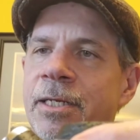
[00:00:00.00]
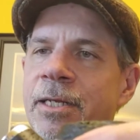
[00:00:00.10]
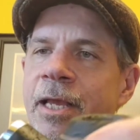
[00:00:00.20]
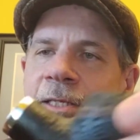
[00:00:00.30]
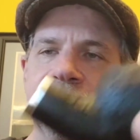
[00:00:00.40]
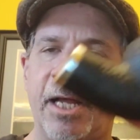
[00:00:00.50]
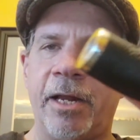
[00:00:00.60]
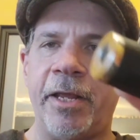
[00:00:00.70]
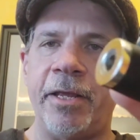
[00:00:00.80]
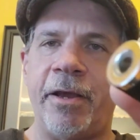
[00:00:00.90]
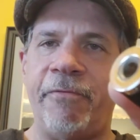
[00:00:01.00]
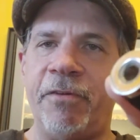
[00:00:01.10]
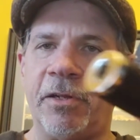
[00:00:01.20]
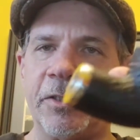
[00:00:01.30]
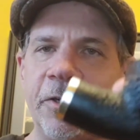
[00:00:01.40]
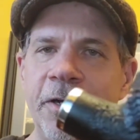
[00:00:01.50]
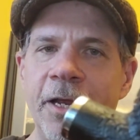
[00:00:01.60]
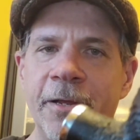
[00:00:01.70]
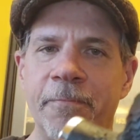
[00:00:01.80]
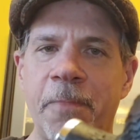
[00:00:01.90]
it's not a
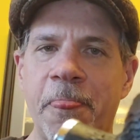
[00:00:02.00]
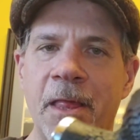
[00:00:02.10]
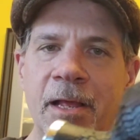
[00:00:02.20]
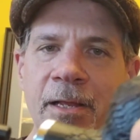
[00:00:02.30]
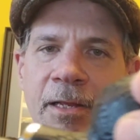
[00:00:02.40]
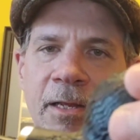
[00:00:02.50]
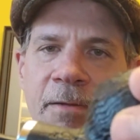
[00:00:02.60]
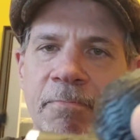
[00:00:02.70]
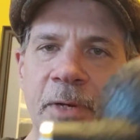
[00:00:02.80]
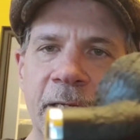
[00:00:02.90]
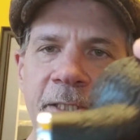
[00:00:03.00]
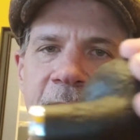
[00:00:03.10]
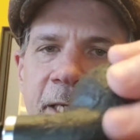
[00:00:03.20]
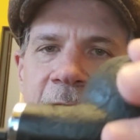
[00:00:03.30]
filter, but